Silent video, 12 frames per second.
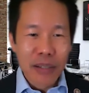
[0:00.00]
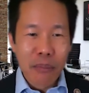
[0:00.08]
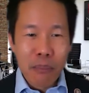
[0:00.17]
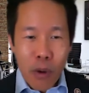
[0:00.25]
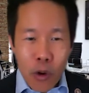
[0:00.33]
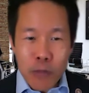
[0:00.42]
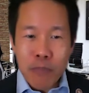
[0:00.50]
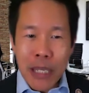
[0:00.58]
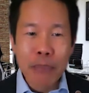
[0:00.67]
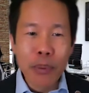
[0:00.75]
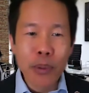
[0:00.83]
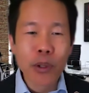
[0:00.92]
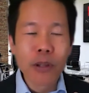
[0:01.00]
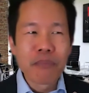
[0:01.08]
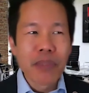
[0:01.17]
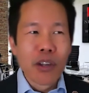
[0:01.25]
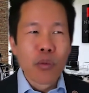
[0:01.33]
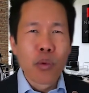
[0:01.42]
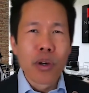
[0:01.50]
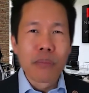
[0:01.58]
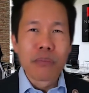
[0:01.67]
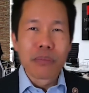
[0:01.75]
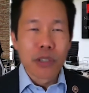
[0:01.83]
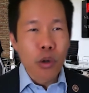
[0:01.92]
Most people
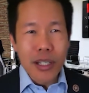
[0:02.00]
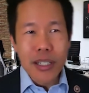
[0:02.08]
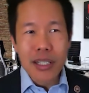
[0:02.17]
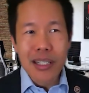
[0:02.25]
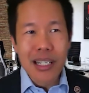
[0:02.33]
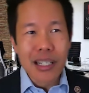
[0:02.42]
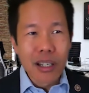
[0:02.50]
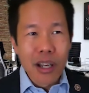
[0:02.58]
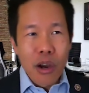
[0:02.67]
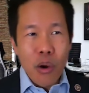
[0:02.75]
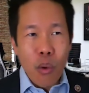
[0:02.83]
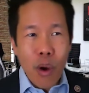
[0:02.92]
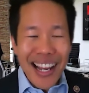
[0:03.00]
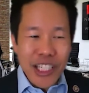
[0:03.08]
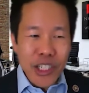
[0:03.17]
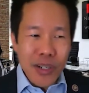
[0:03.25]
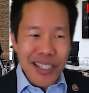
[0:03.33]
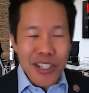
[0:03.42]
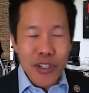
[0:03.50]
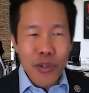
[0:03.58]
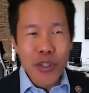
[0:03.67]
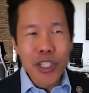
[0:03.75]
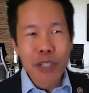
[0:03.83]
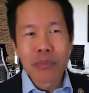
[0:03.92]
would question, why is Chris
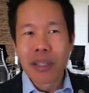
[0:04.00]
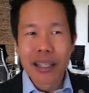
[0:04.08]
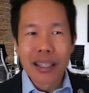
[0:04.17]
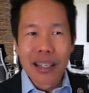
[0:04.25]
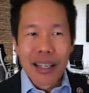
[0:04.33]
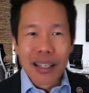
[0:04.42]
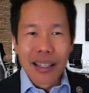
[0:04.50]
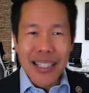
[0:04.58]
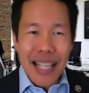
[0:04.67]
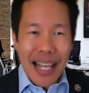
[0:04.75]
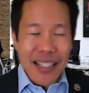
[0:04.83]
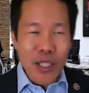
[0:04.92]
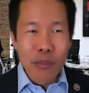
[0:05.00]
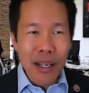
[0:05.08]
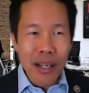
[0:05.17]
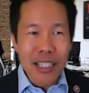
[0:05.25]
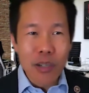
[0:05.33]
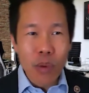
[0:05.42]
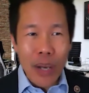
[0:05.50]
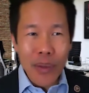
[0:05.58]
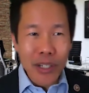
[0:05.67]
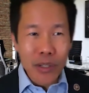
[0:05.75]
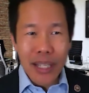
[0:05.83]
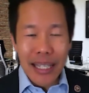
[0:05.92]
introducing me? This guy's Elon Musk. Why would he
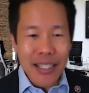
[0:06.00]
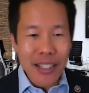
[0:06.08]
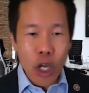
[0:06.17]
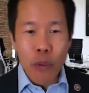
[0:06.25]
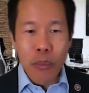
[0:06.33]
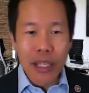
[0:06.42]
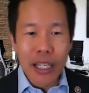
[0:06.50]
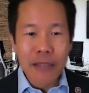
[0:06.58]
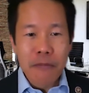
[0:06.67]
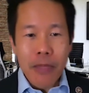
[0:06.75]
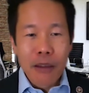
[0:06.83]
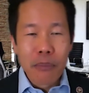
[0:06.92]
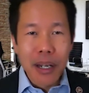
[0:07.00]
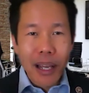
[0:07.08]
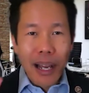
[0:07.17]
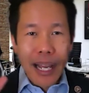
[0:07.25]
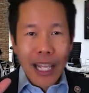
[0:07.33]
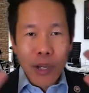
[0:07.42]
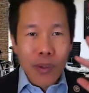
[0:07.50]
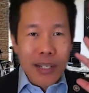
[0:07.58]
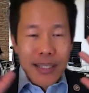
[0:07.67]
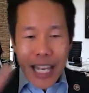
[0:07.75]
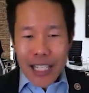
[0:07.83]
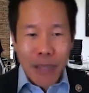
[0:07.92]
do that? He doesn't know me. But I always
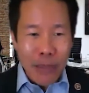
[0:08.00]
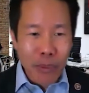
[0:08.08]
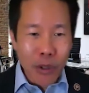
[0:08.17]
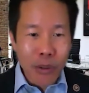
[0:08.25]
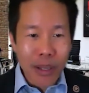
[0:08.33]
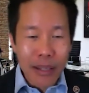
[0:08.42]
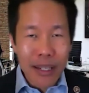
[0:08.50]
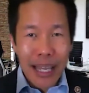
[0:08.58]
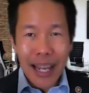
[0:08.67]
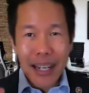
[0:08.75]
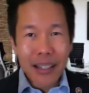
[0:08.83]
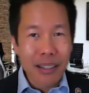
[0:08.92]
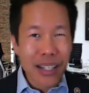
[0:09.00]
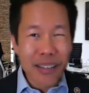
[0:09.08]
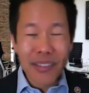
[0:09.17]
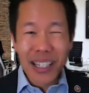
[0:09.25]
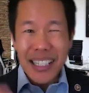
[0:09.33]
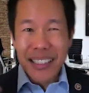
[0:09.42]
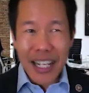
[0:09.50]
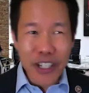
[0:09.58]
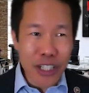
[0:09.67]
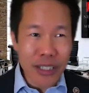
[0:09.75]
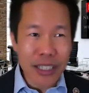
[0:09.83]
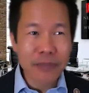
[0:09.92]
test people, and not really
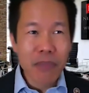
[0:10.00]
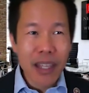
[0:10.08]
intentionally.